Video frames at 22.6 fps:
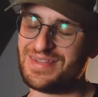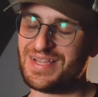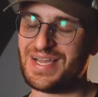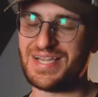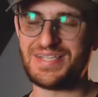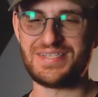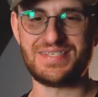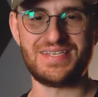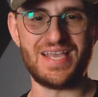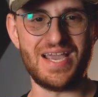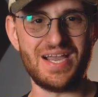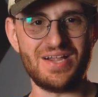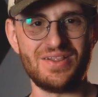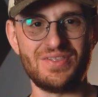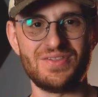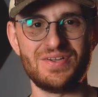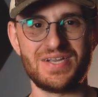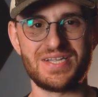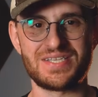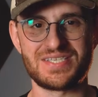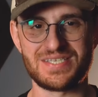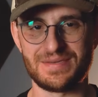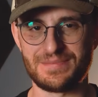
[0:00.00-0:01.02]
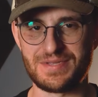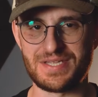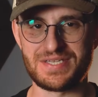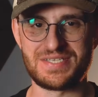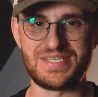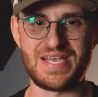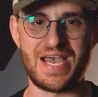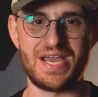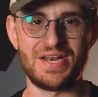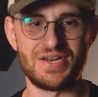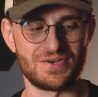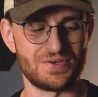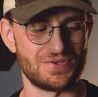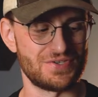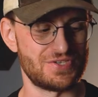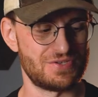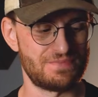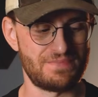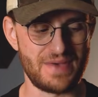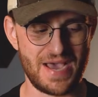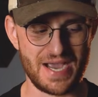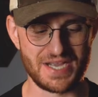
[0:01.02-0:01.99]
let's take a look at some of the technical
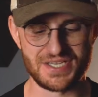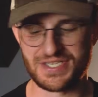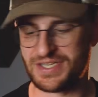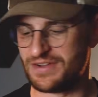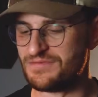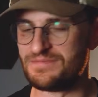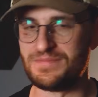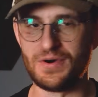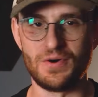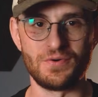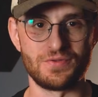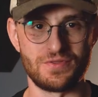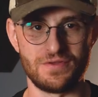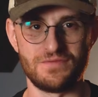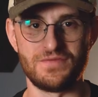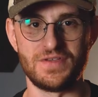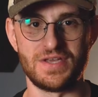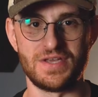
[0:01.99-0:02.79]
specs of both of